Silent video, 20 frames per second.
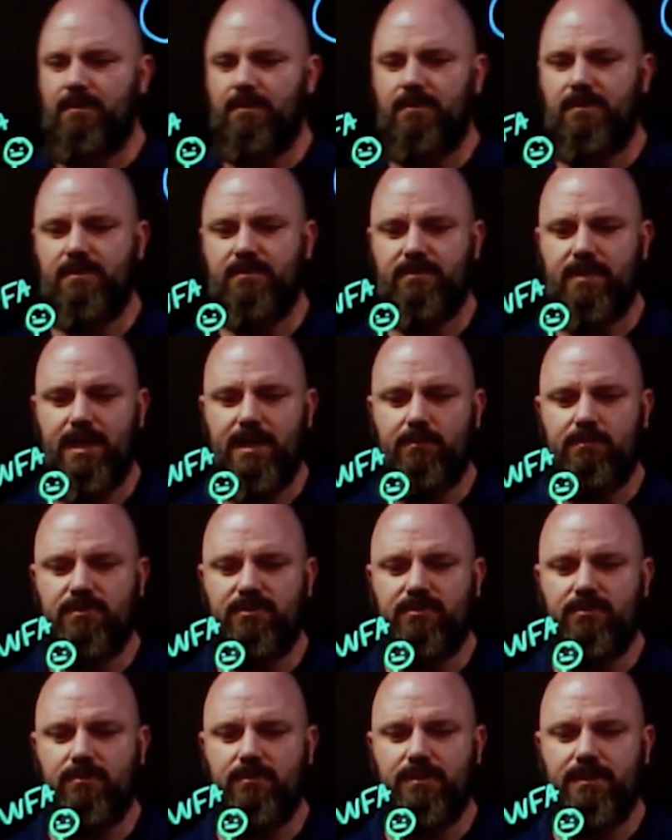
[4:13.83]
This Edward
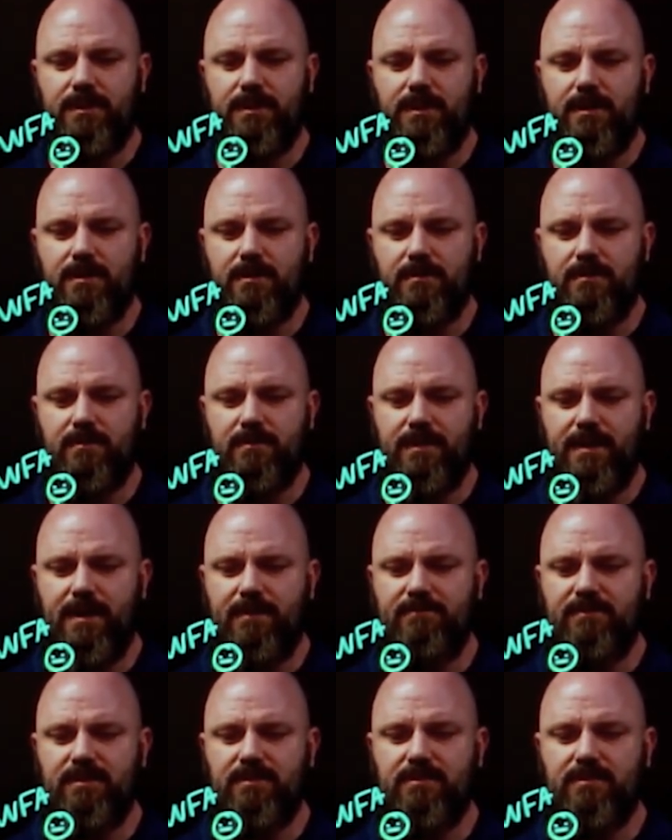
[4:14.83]
Snowden character, they have
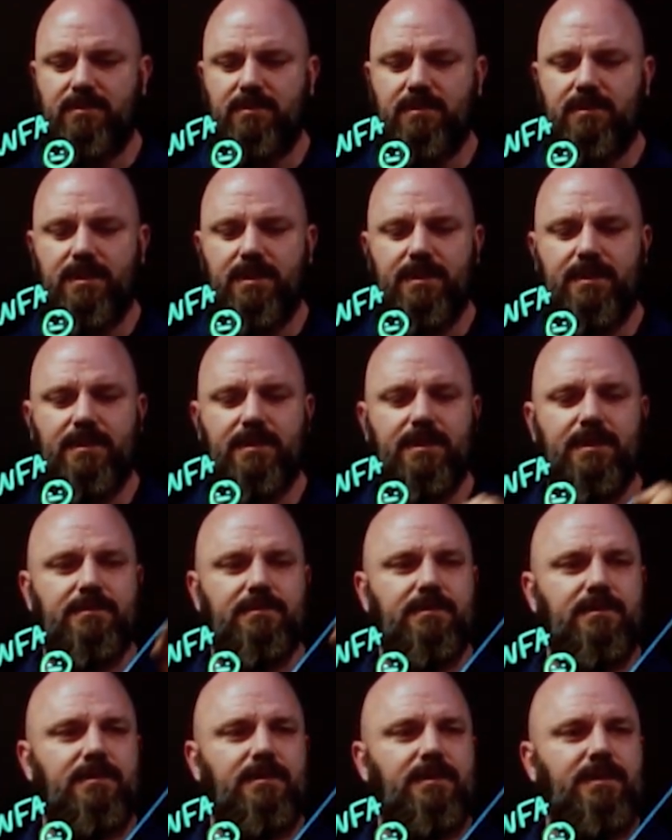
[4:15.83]
Zscaler client
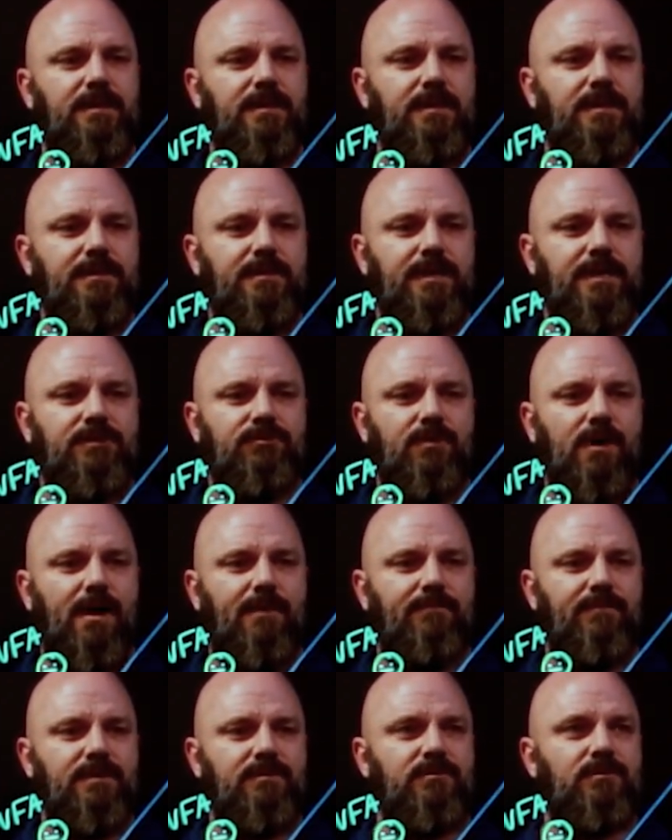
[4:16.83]
connector. That
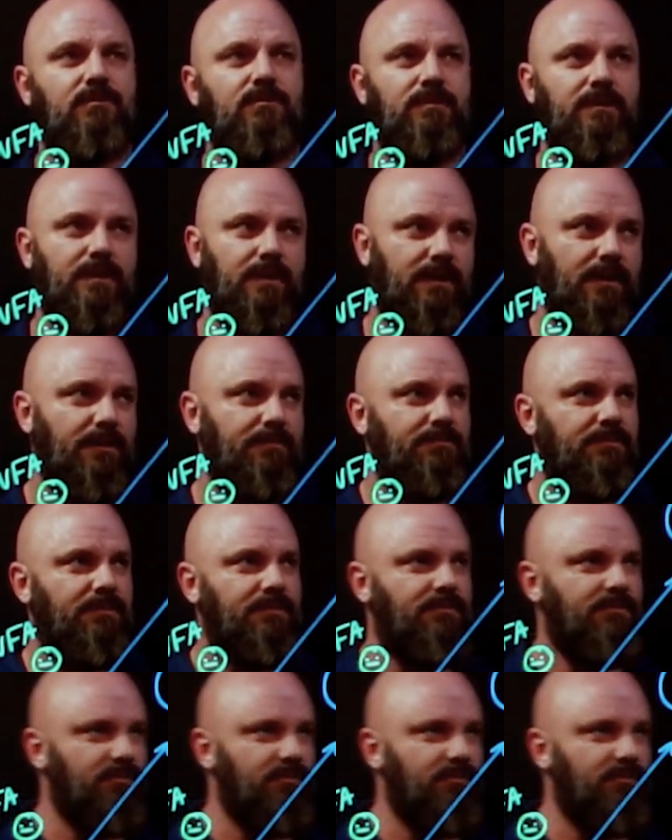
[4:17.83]
traffic is going up to the